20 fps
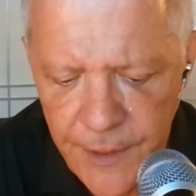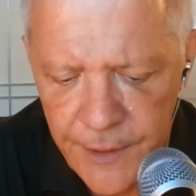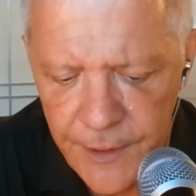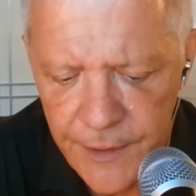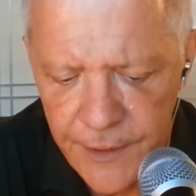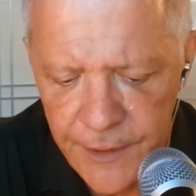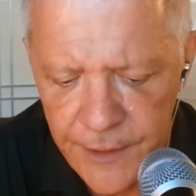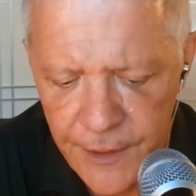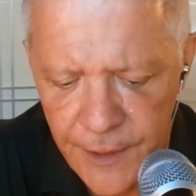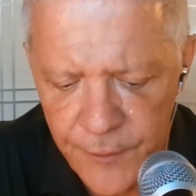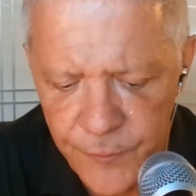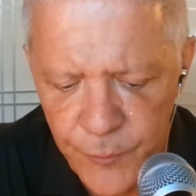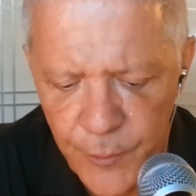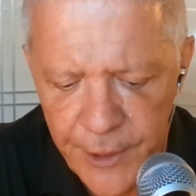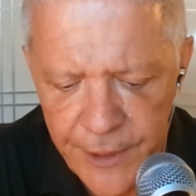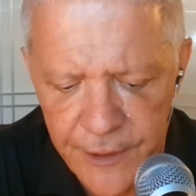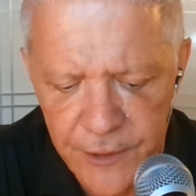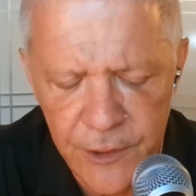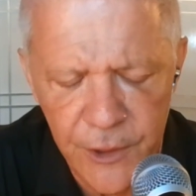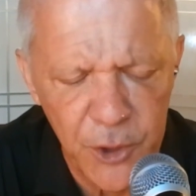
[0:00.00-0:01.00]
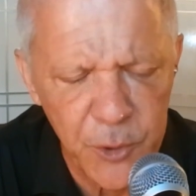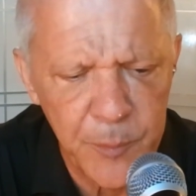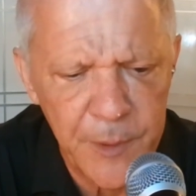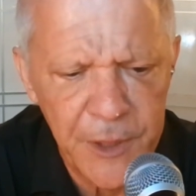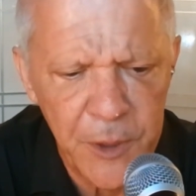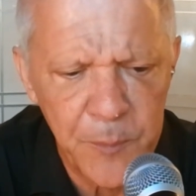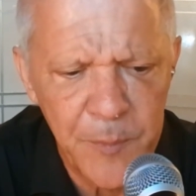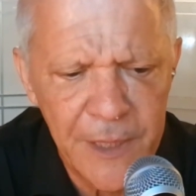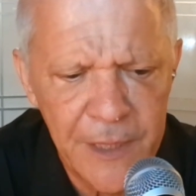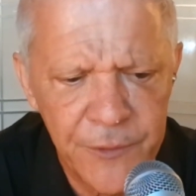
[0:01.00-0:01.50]
And I've written a little
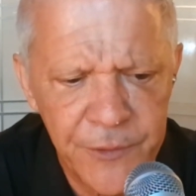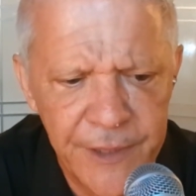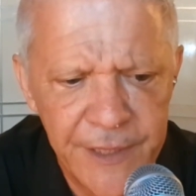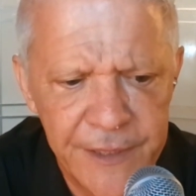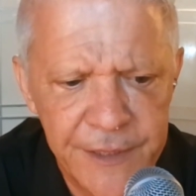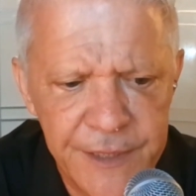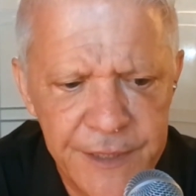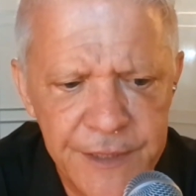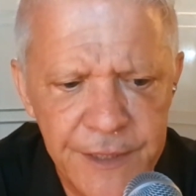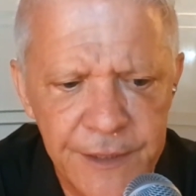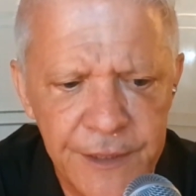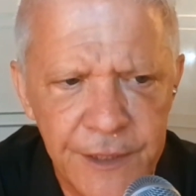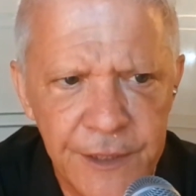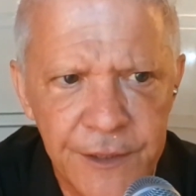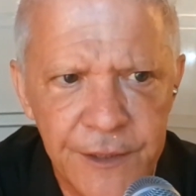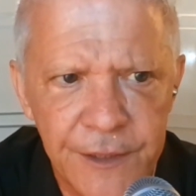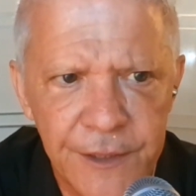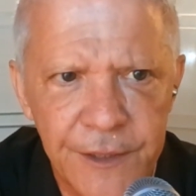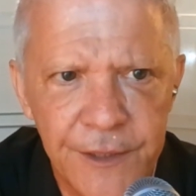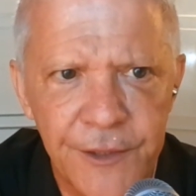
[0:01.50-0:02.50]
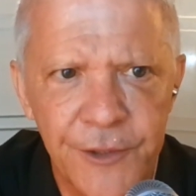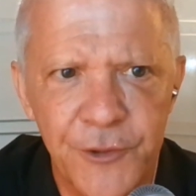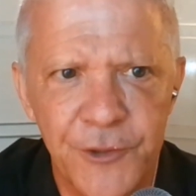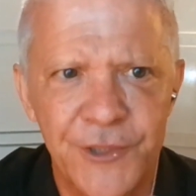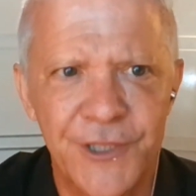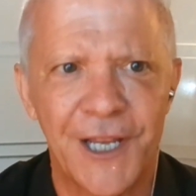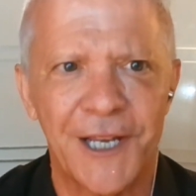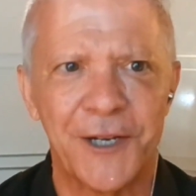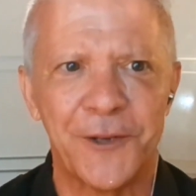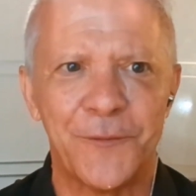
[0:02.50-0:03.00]
bit about this.
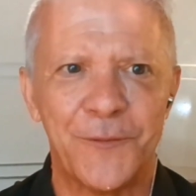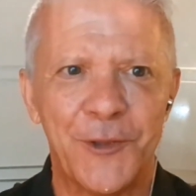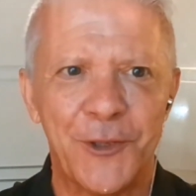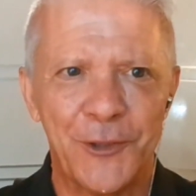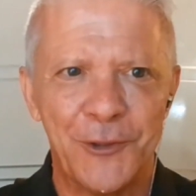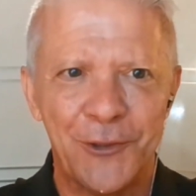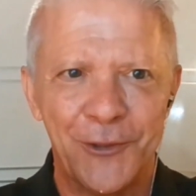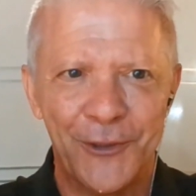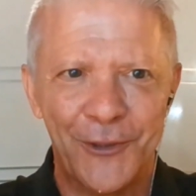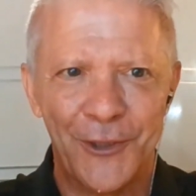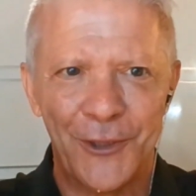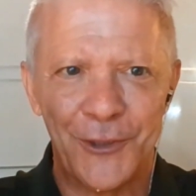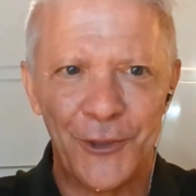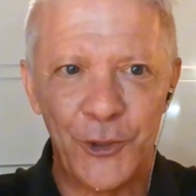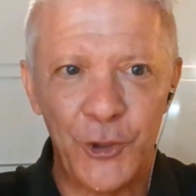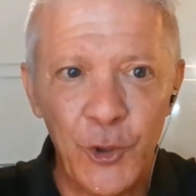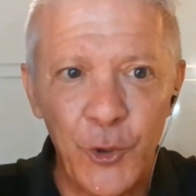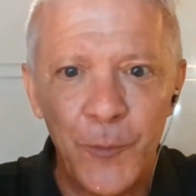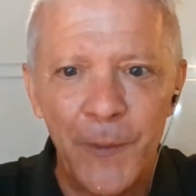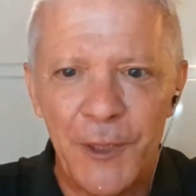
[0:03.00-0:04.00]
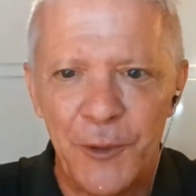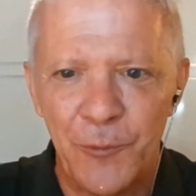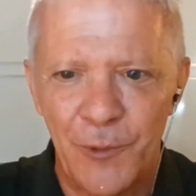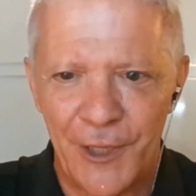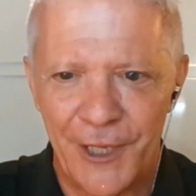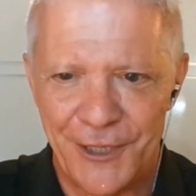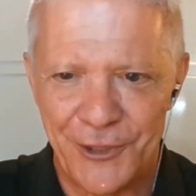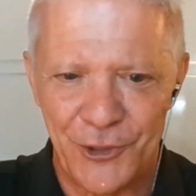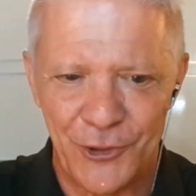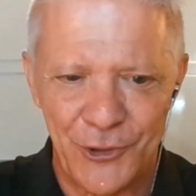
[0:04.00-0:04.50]
There's kind of the human
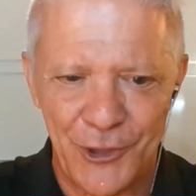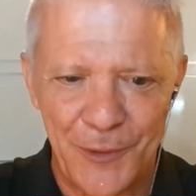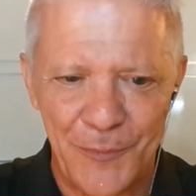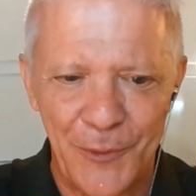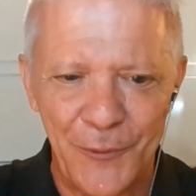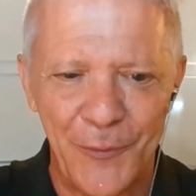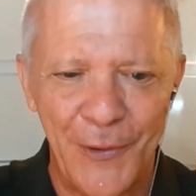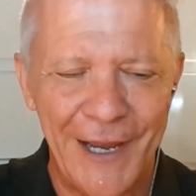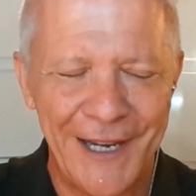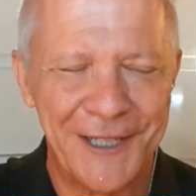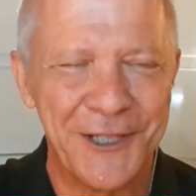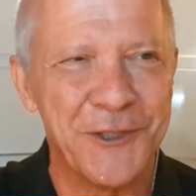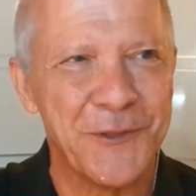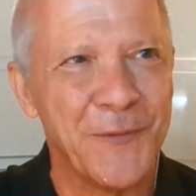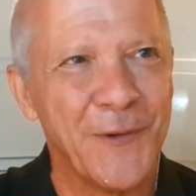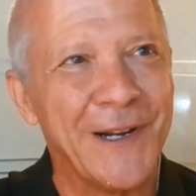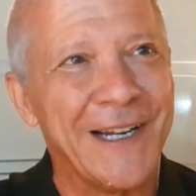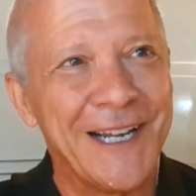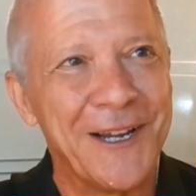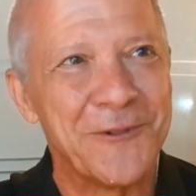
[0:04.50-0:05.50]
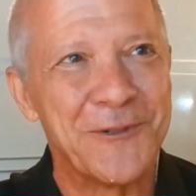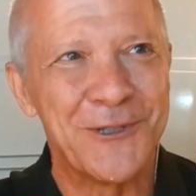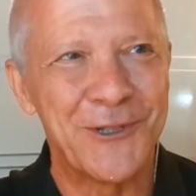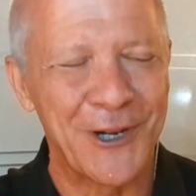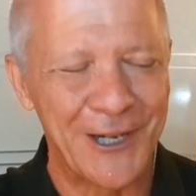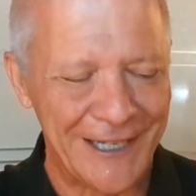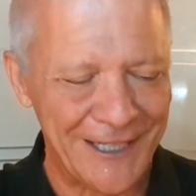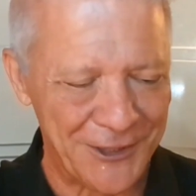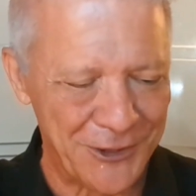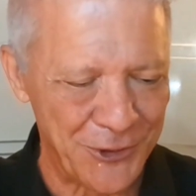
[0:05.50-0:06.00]
relationship. In fact, it's funny. I was
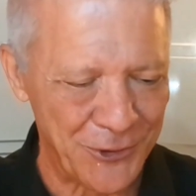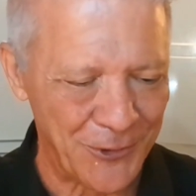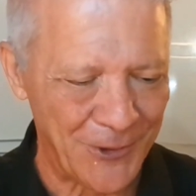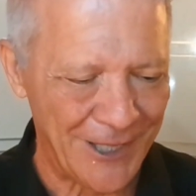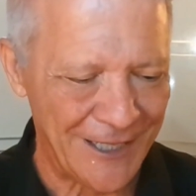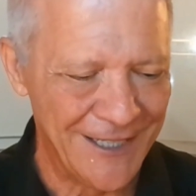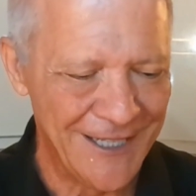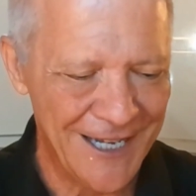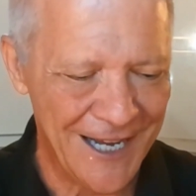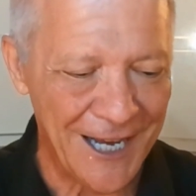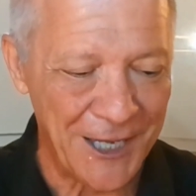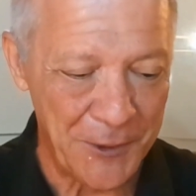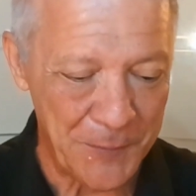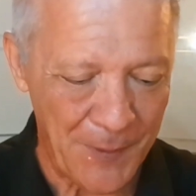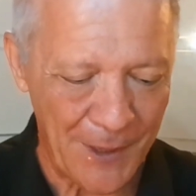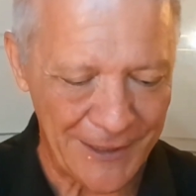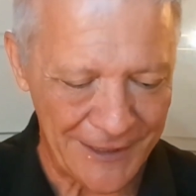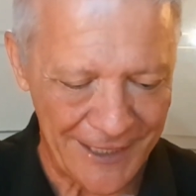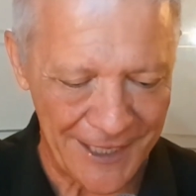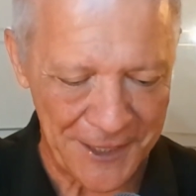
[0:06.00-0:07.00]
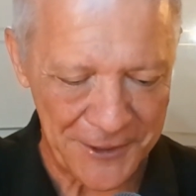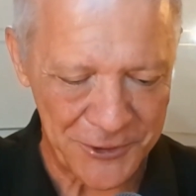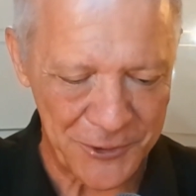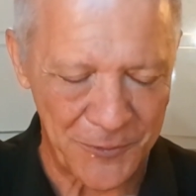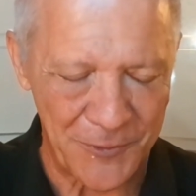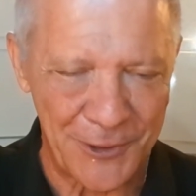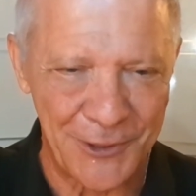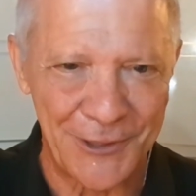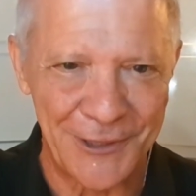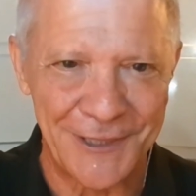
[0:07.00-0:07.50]
talking to on a podcast
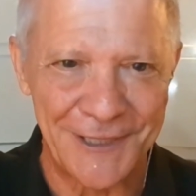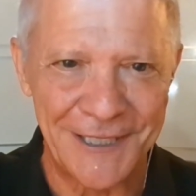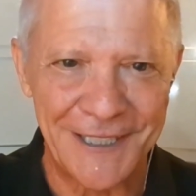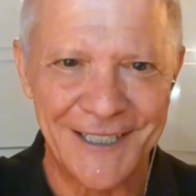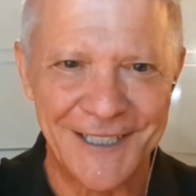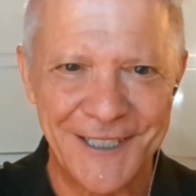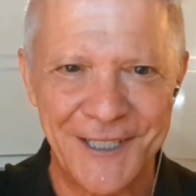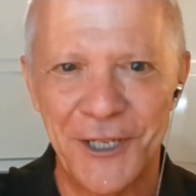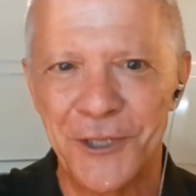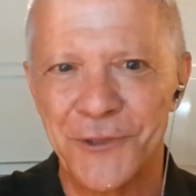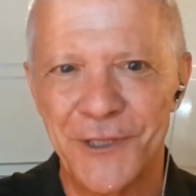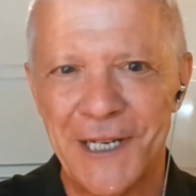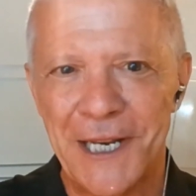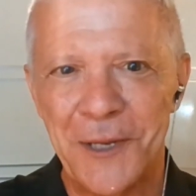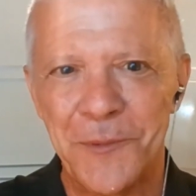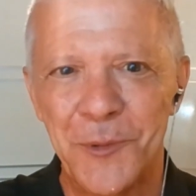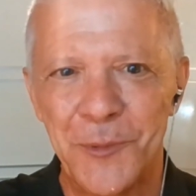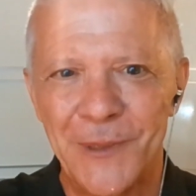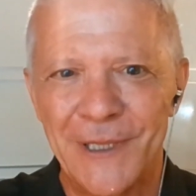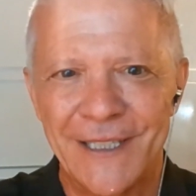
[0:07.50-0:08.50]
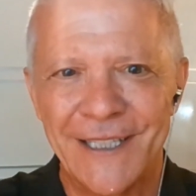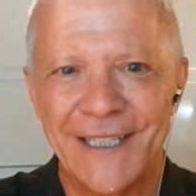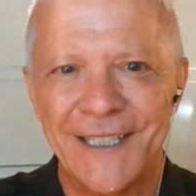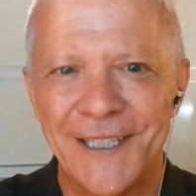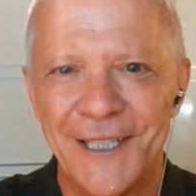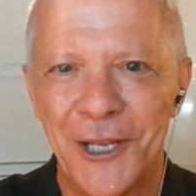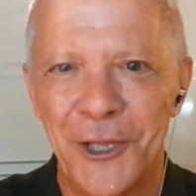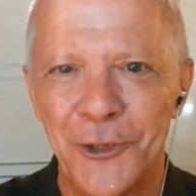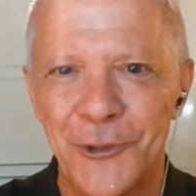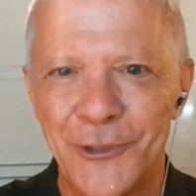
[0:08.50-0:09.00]
with a sales enablement lead
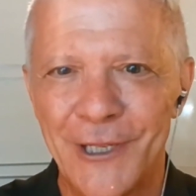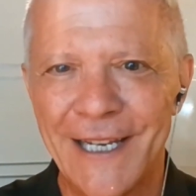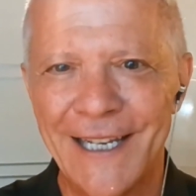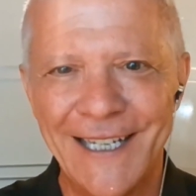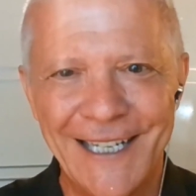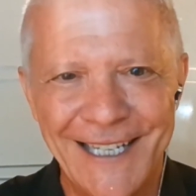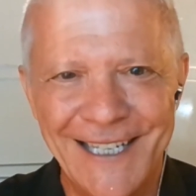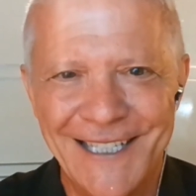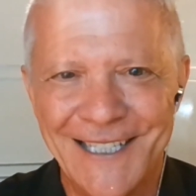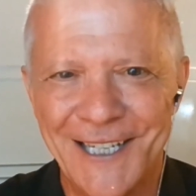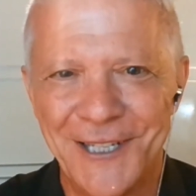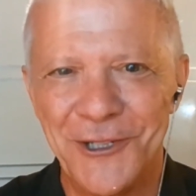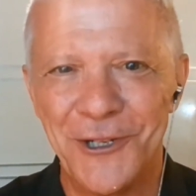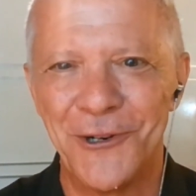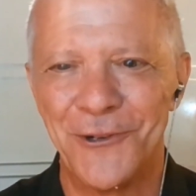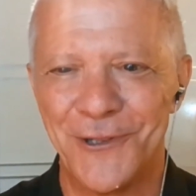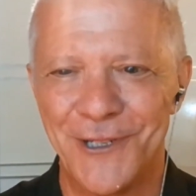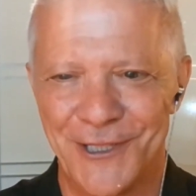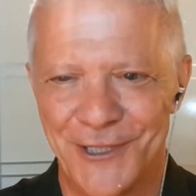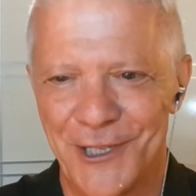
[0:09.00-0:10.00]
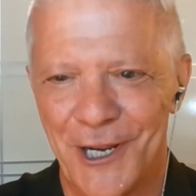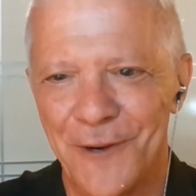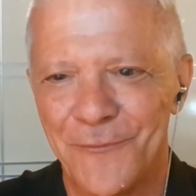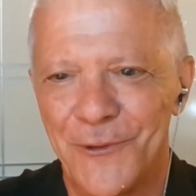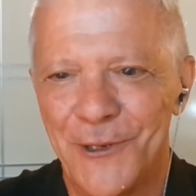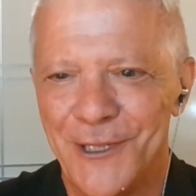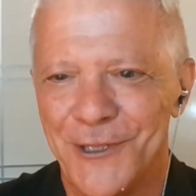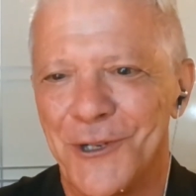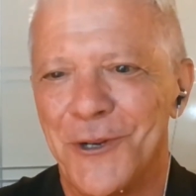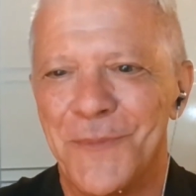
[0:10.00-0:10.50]
the other day, and he said,
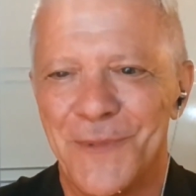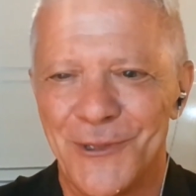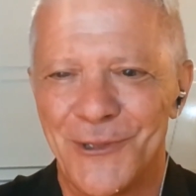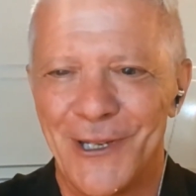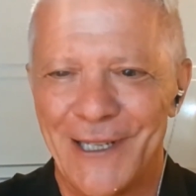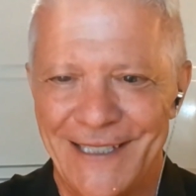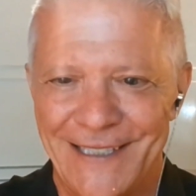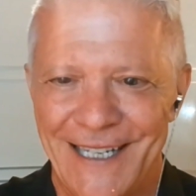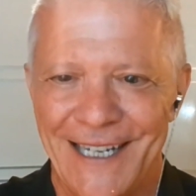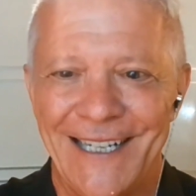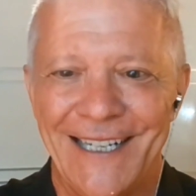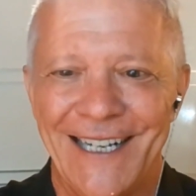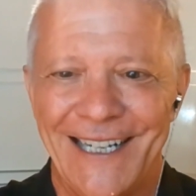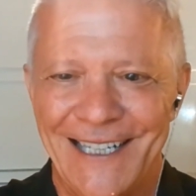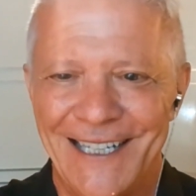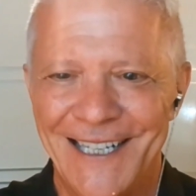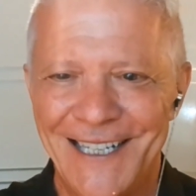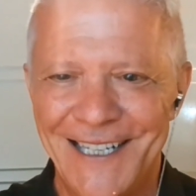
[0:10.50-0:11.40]
discovery is almost like dating,